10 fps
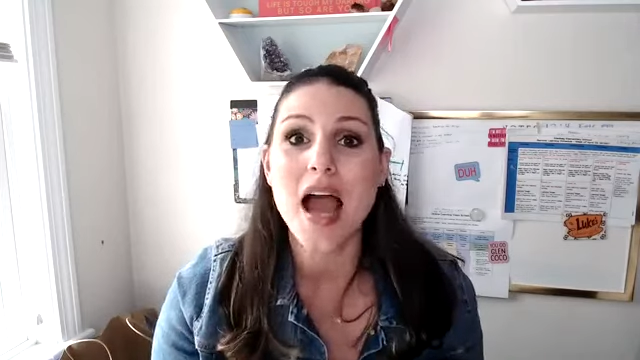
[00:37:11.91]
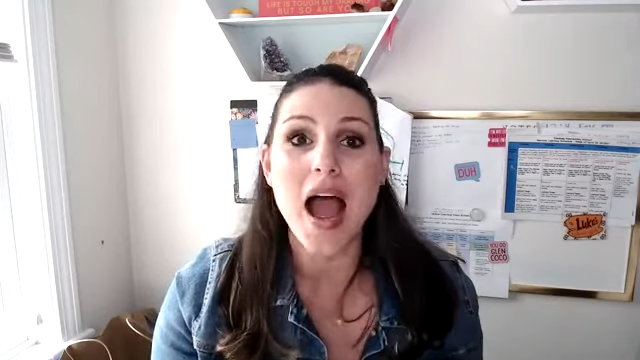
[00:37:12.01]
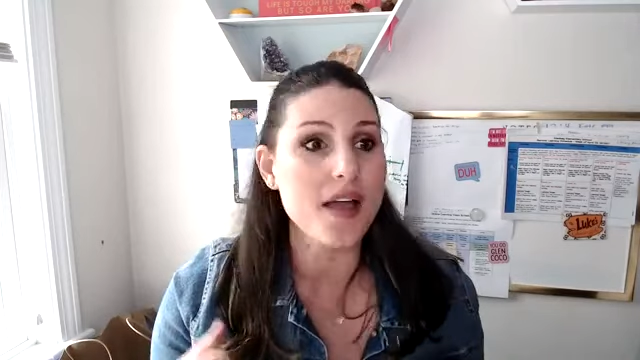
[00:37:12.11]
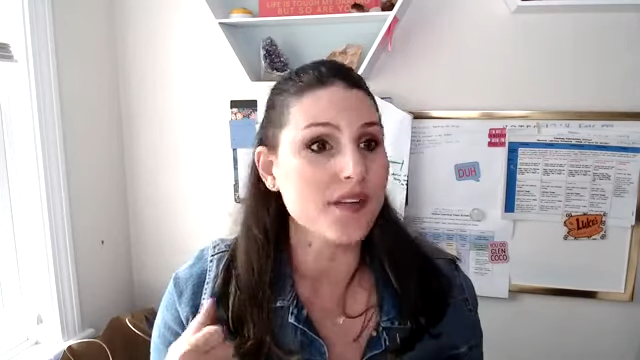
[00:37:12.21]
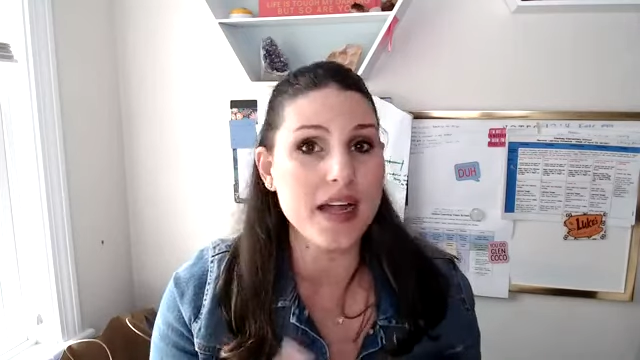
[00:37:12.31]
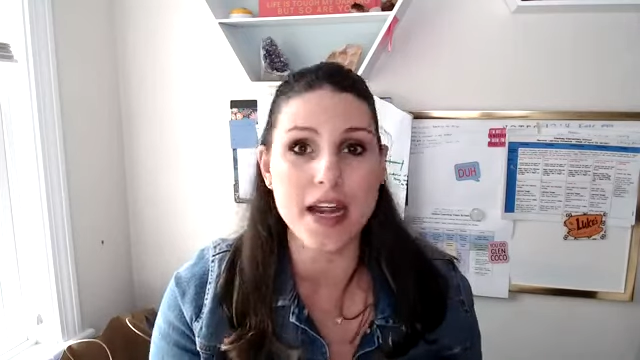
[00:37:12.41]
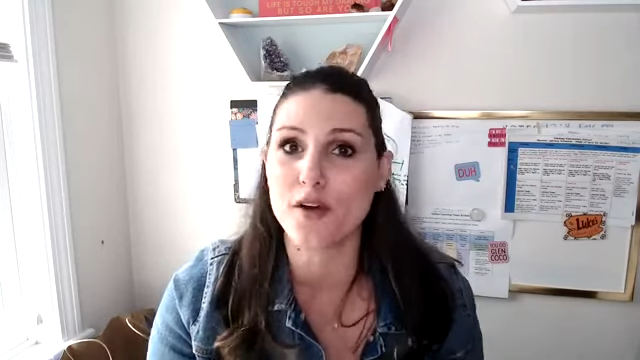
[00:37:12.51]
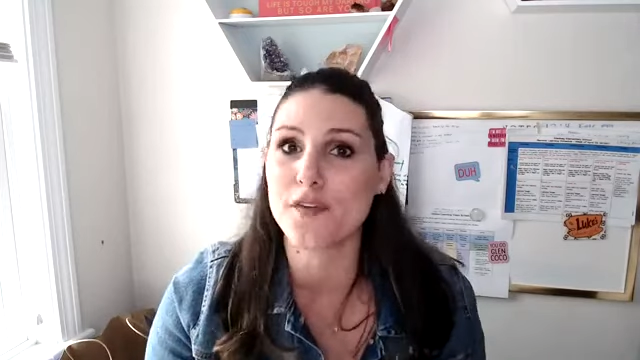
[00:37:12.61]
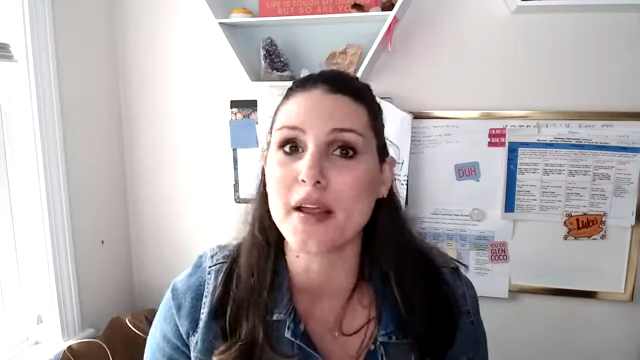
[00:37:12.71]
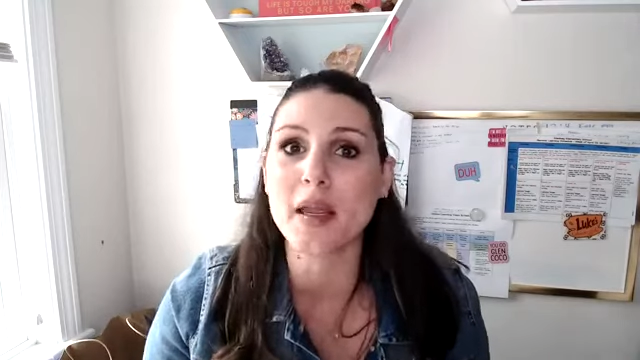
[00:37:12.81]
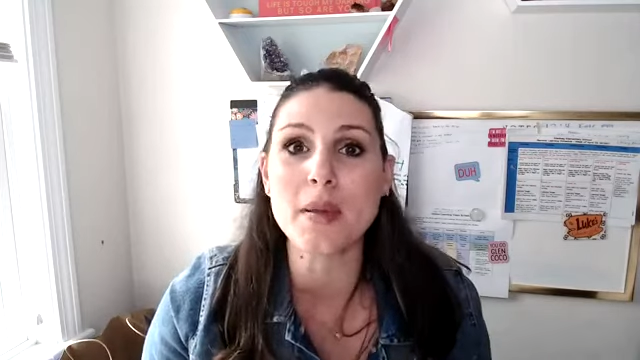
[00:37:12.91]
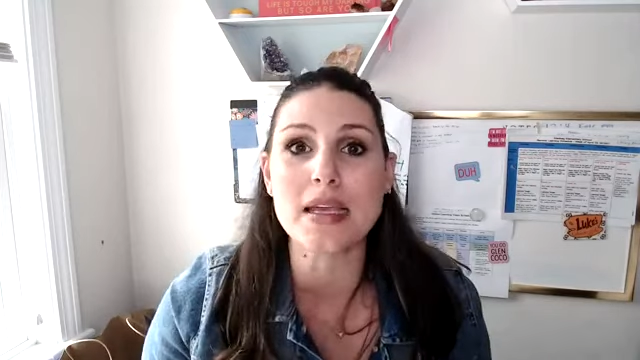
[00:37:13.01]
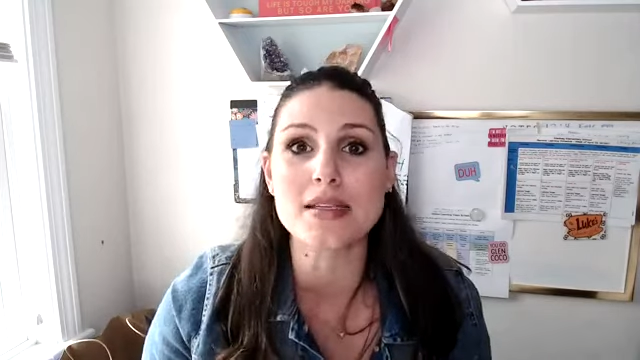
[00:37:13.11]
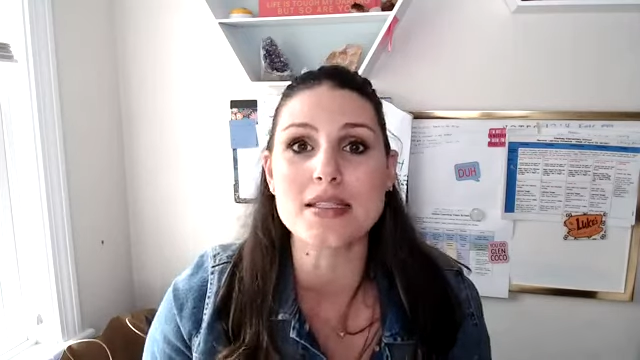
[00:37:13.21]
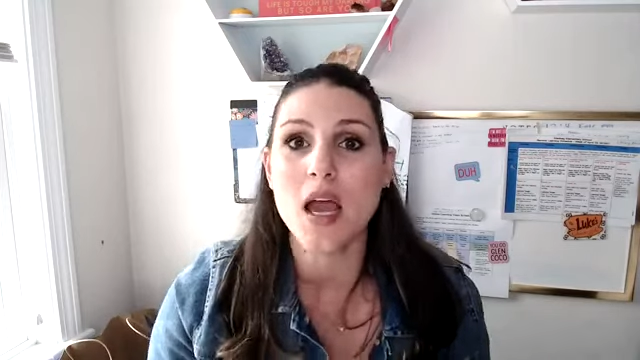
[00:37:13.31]
I've got inner fucking
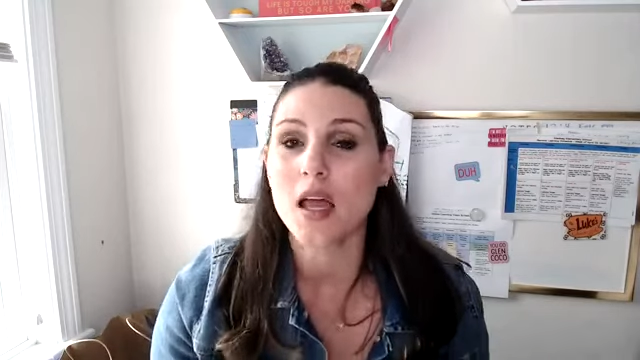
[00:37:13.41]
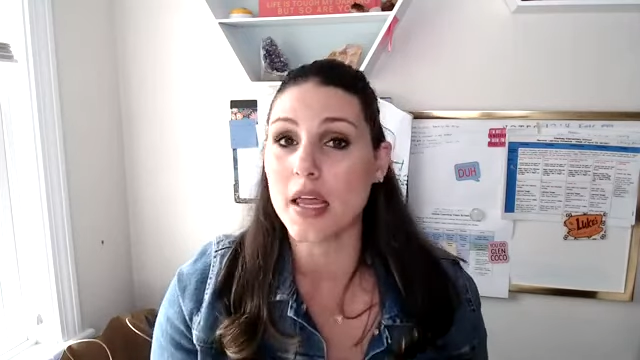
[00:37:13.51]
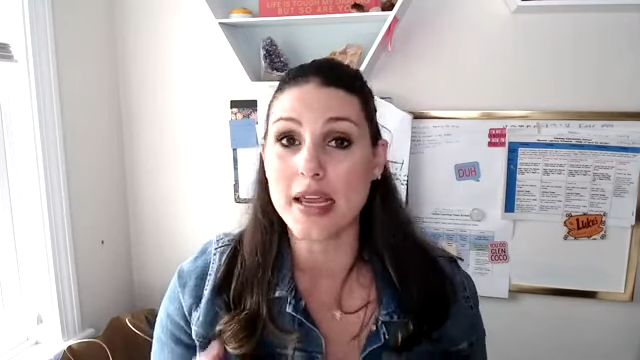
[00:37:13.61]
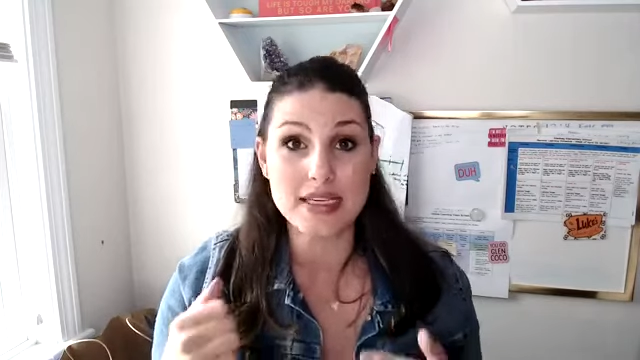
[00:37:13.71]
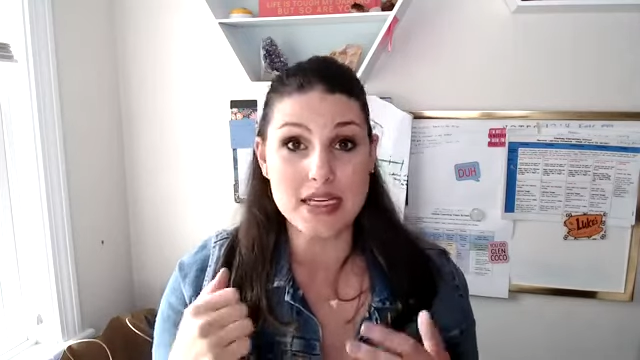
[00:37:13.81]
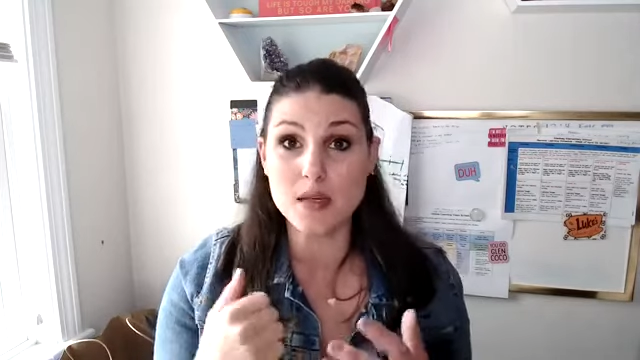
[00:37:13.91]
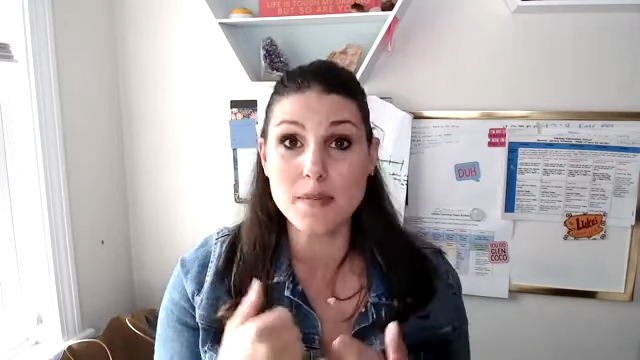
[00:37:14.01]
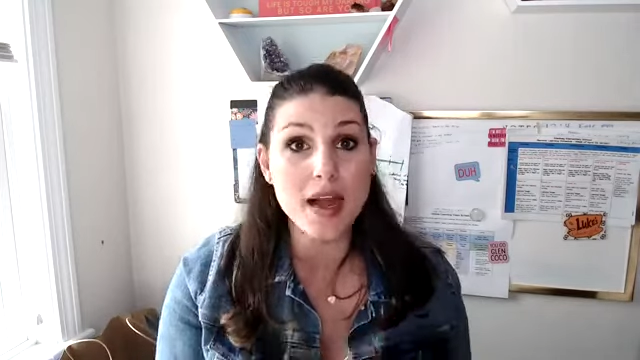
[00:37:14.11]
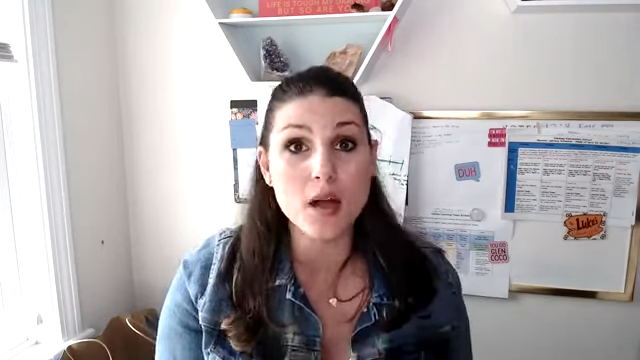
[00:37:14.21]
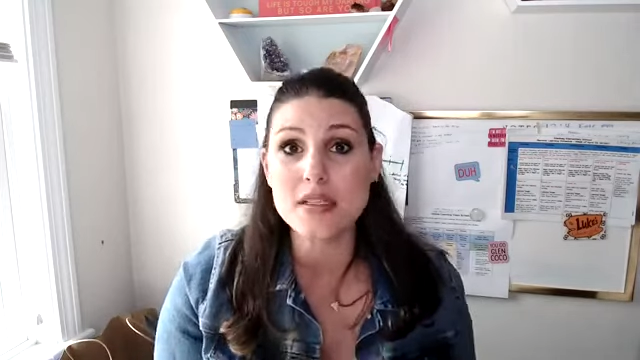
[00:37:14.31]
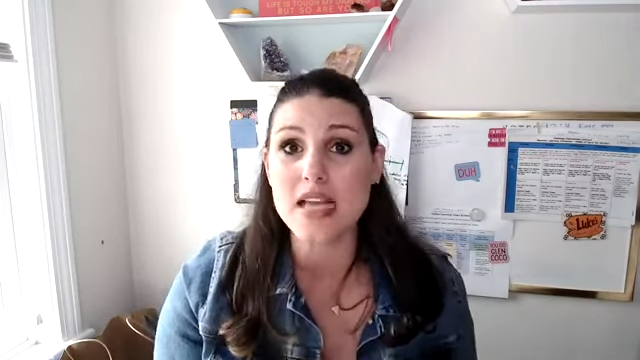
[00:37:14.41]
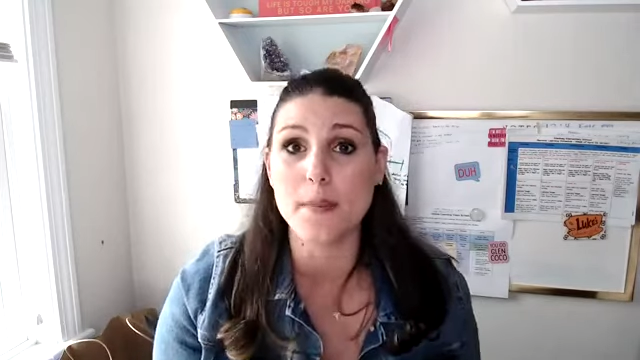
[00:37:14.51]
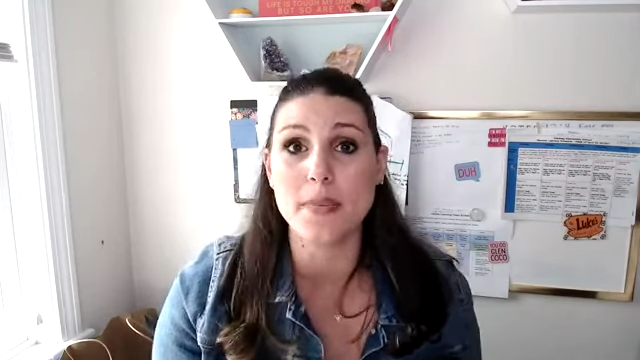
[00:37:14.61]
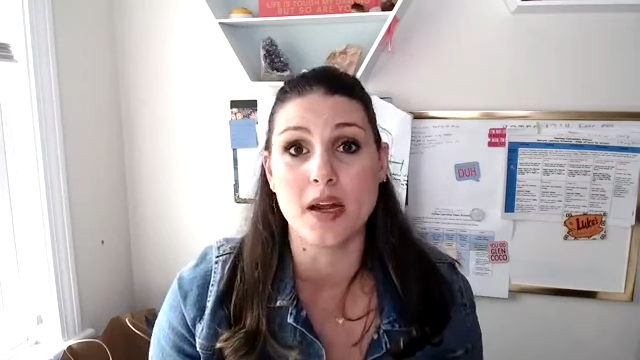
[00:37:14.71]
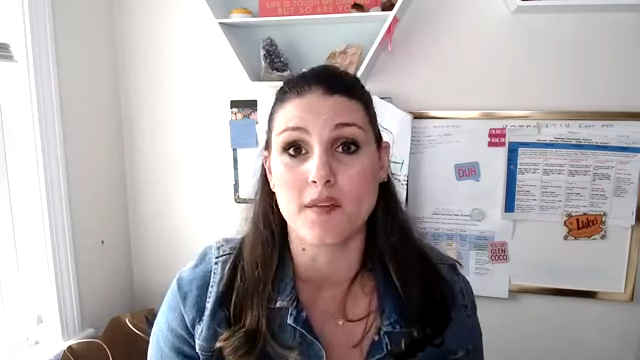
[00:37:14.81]
peace. Like, it doesn't matter what's
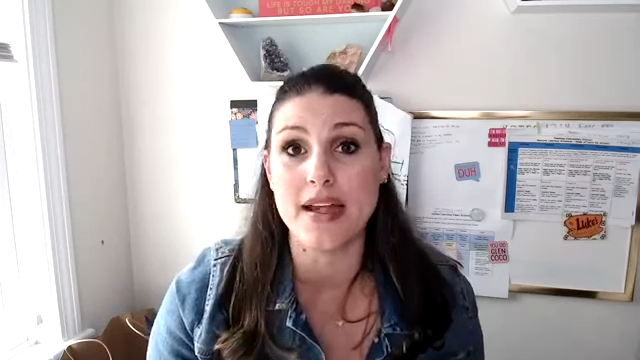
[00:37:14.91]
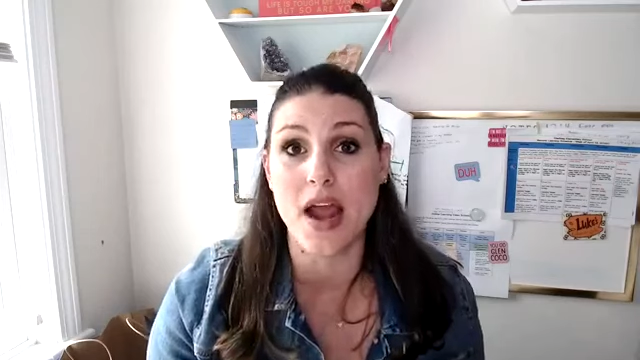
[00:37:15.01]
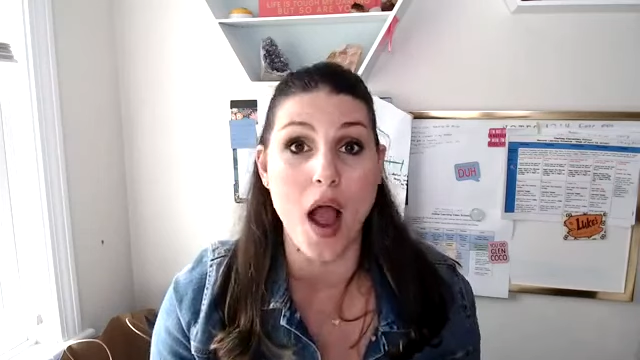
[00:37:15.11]
happening right now.